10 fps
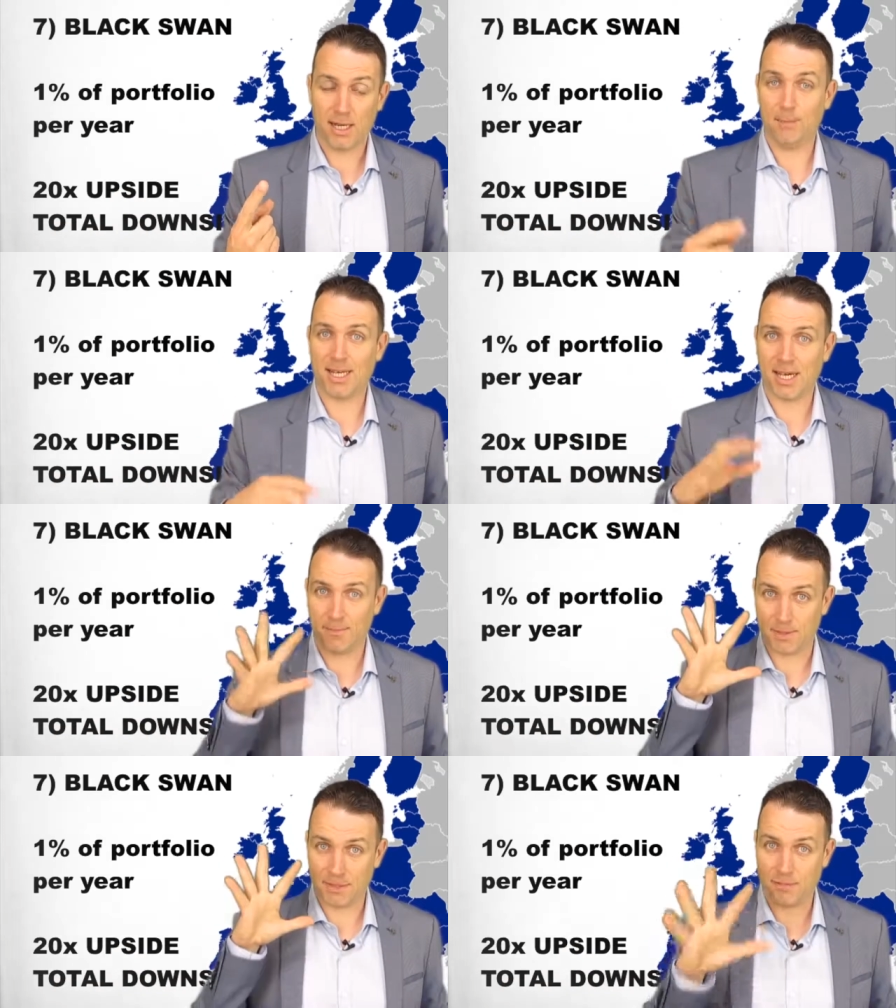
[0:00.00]
and
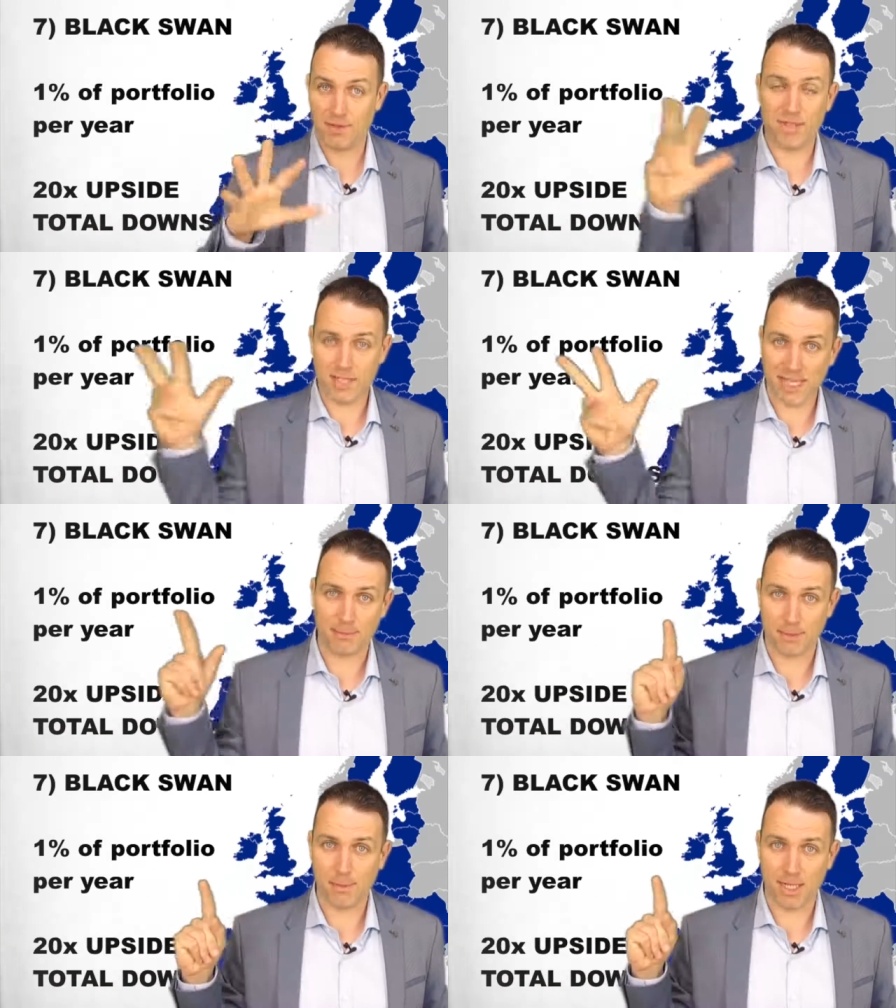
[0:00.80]
becomes 50
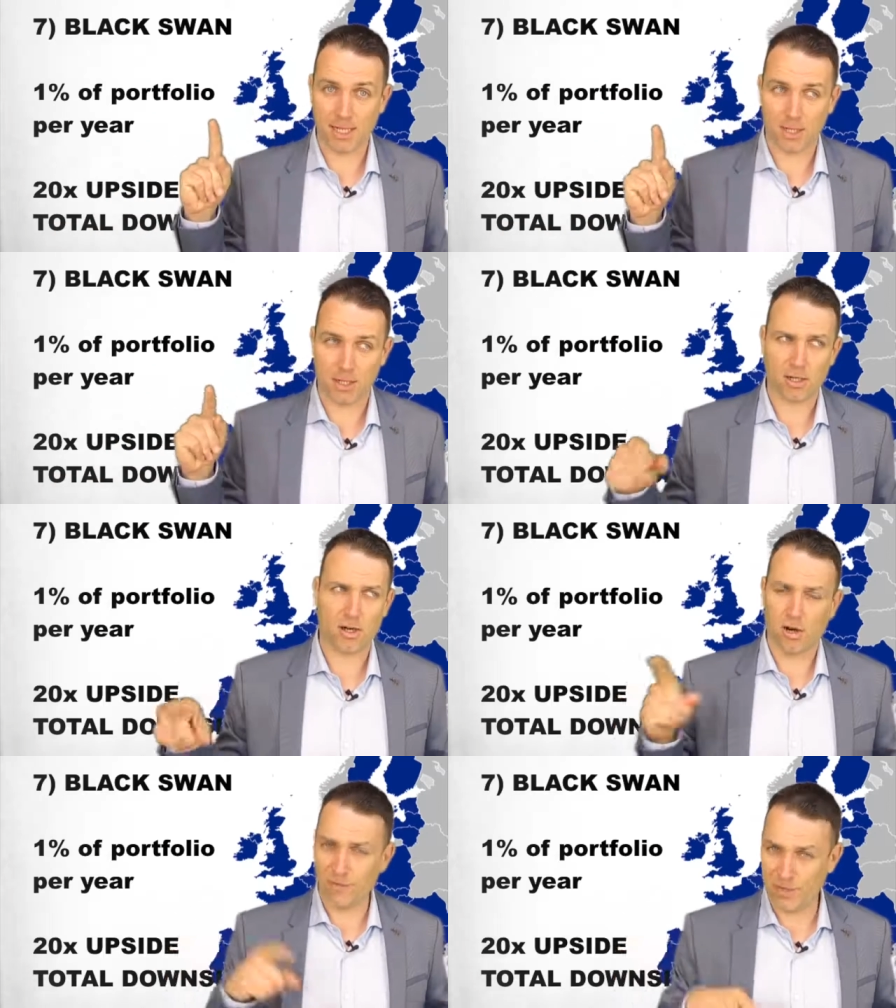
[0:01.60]
times bigger
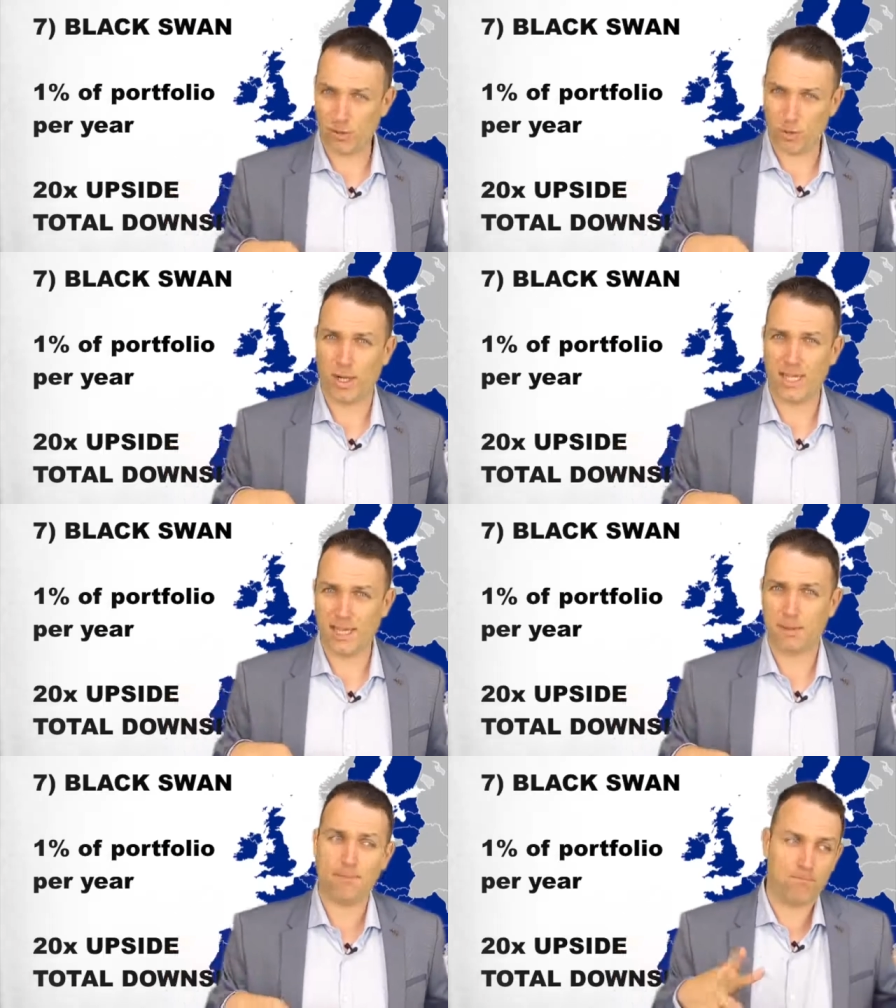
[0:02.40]
of the
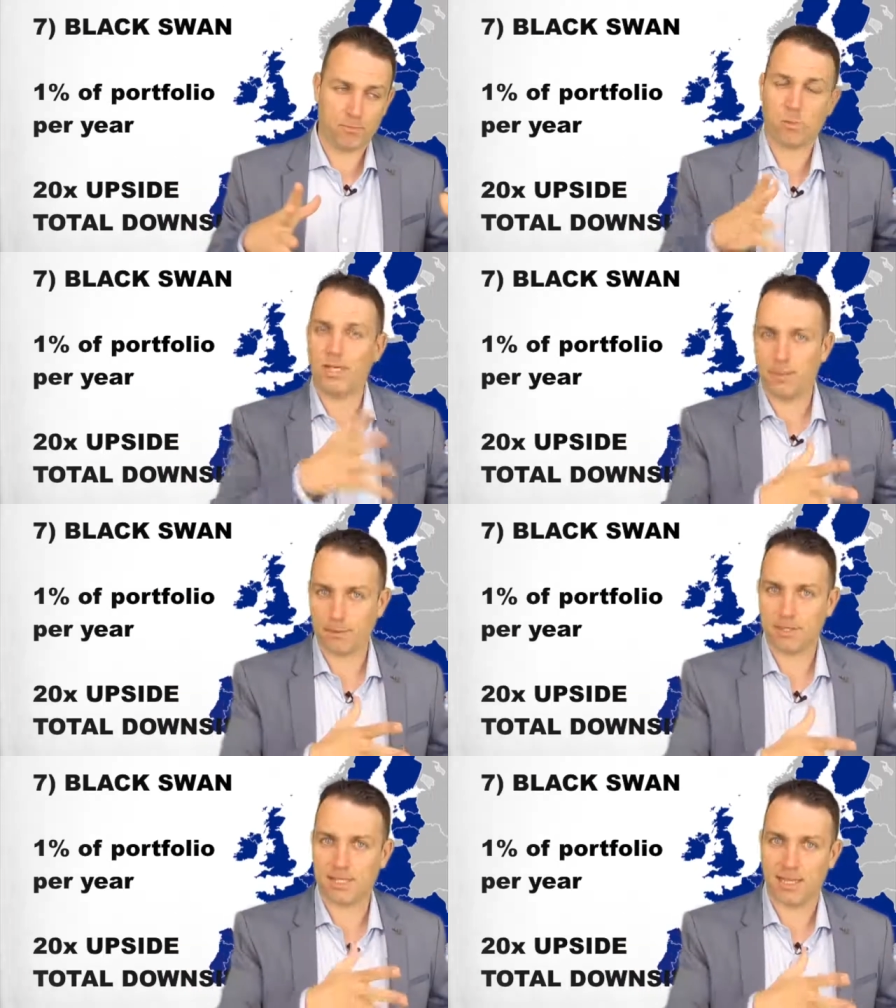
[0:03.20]

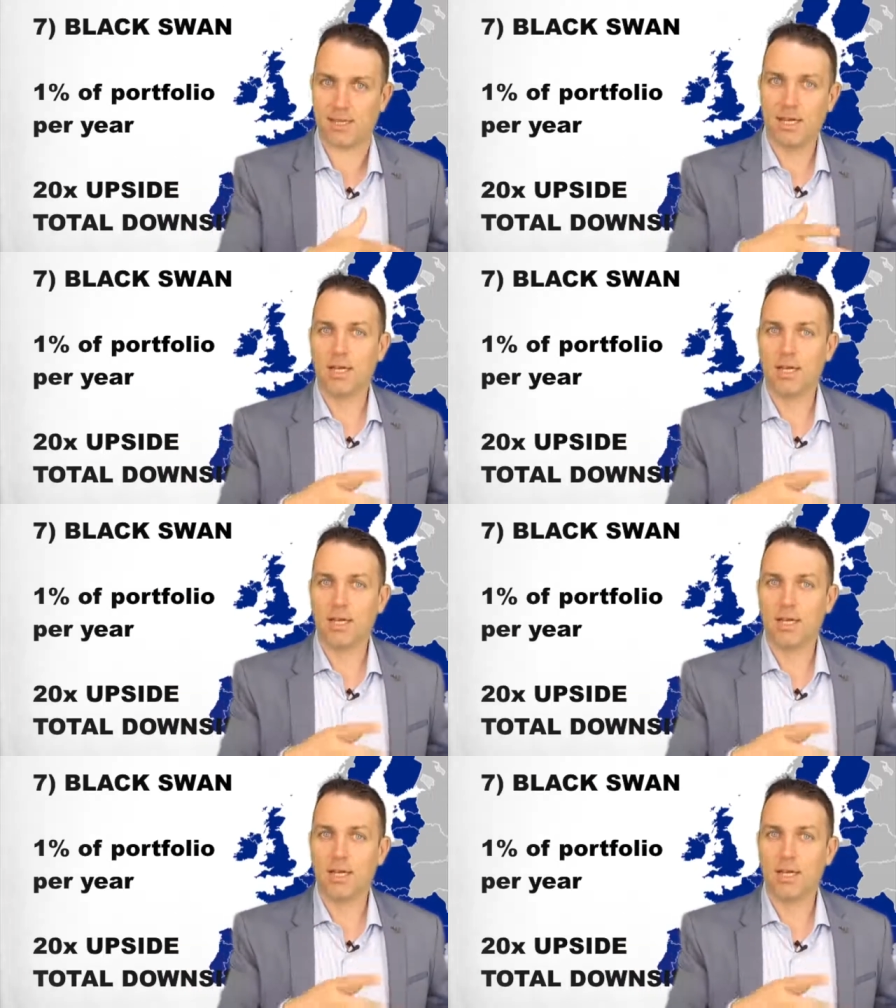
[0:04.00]
20%,